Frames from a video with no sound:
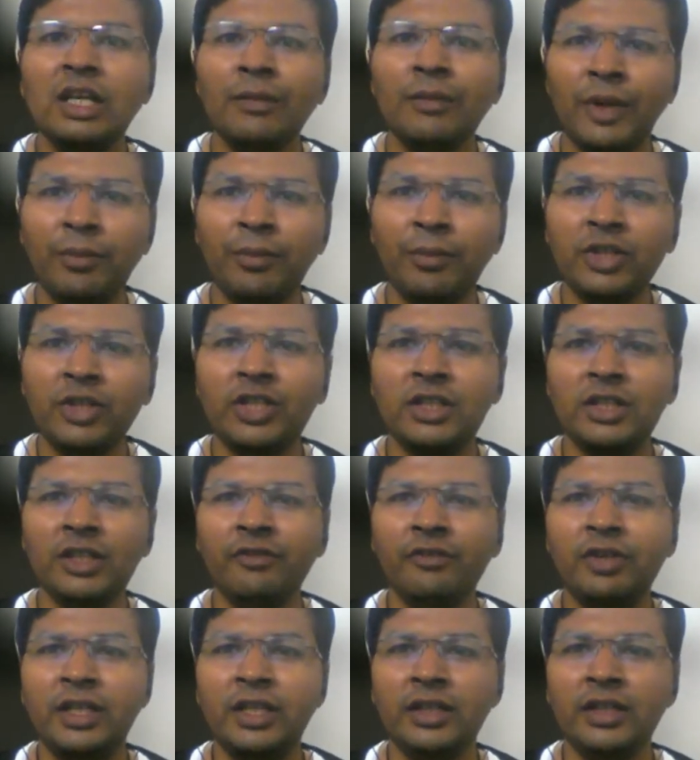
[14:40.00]
publish an
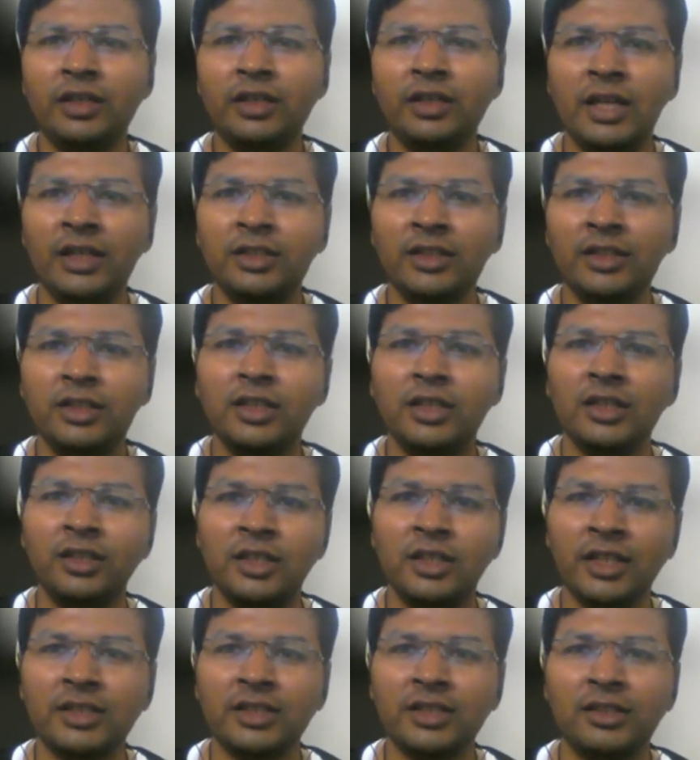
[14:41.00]
event and the
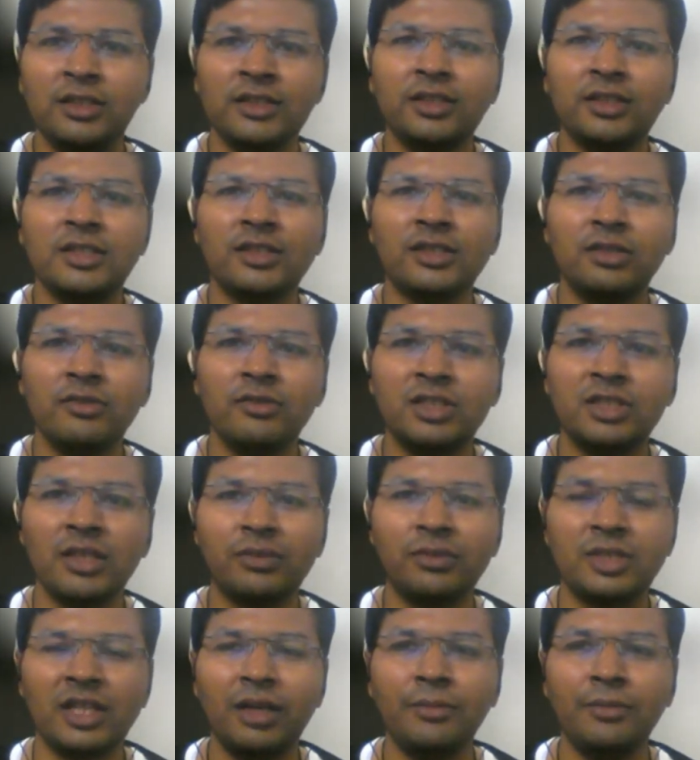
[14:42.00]
other external system would
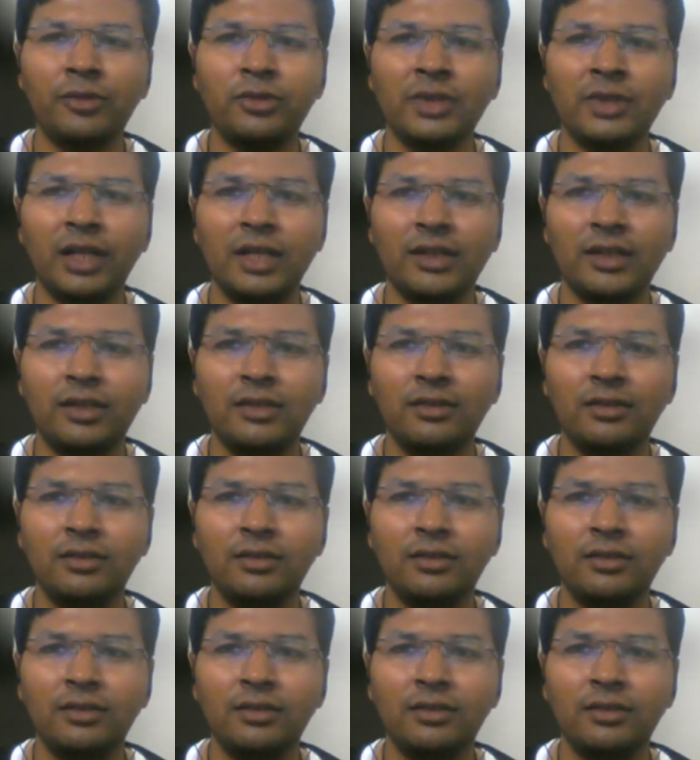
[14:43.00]
subscribe to that.